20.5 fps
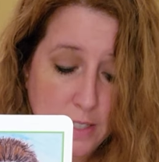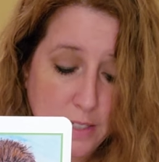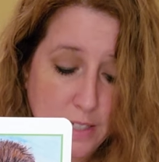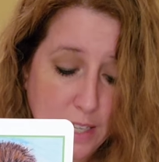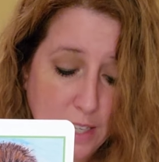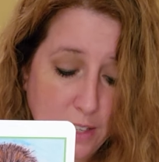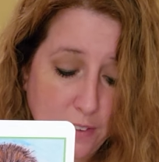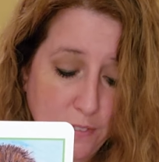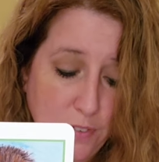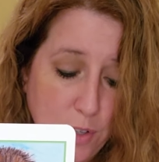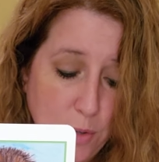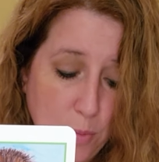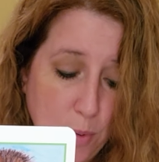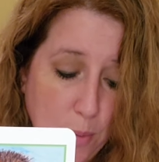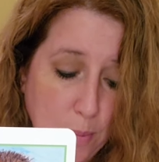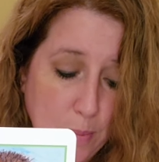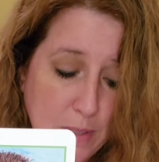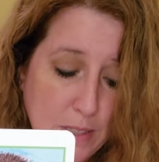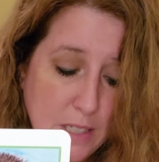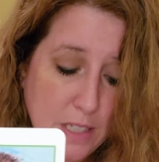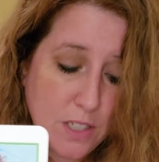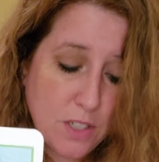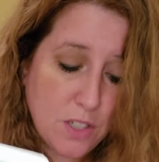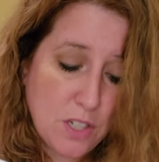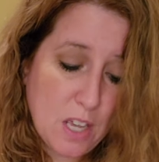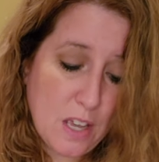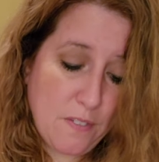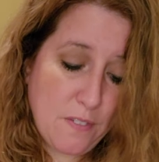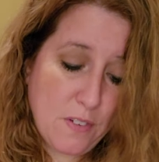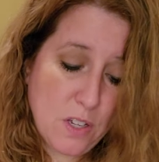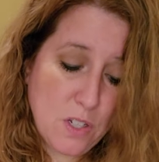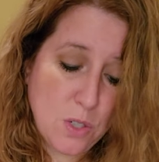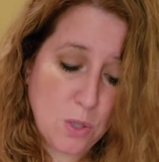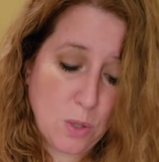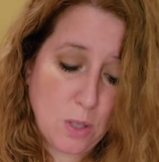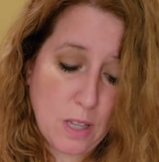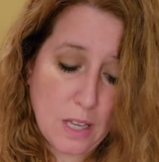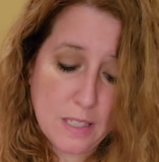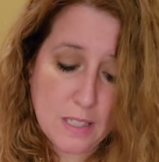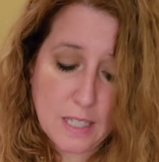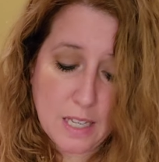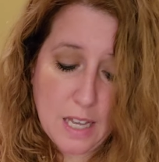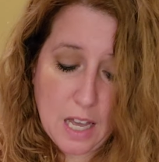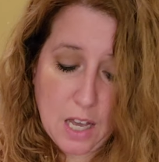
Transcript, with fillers: take a few moments each day visualizing